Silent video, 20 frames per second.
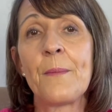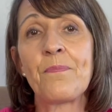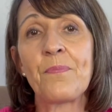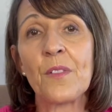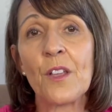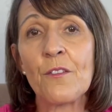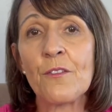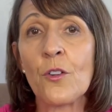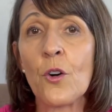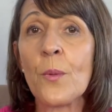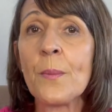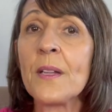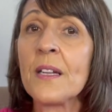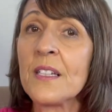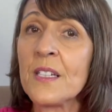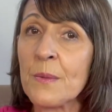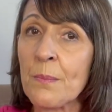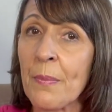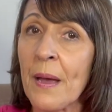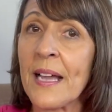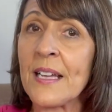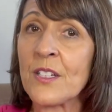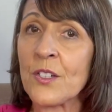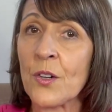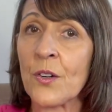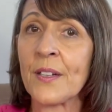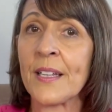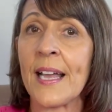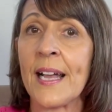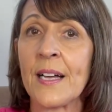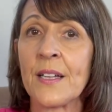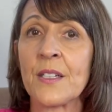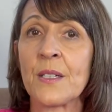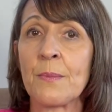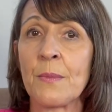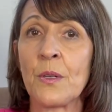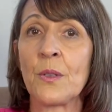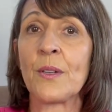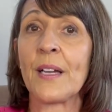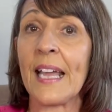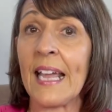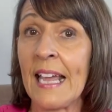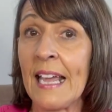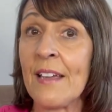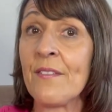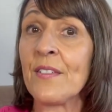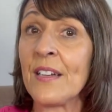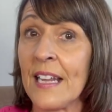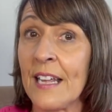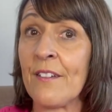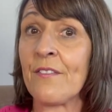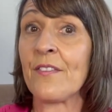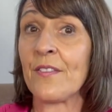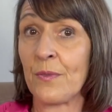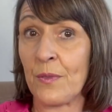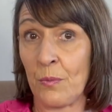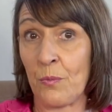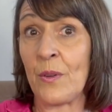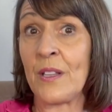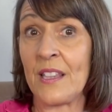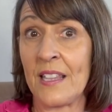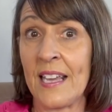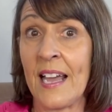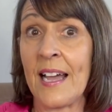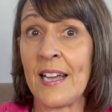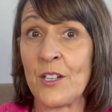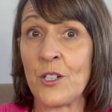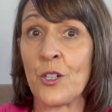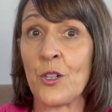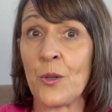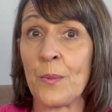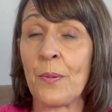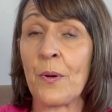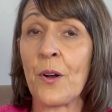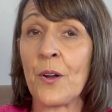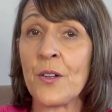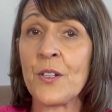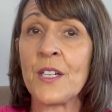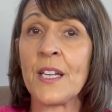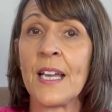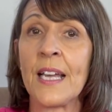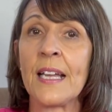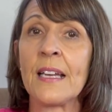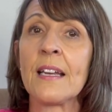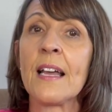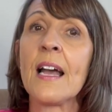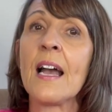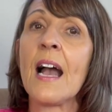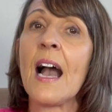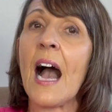Formulas based on cow's milk, even if with the A2 protein,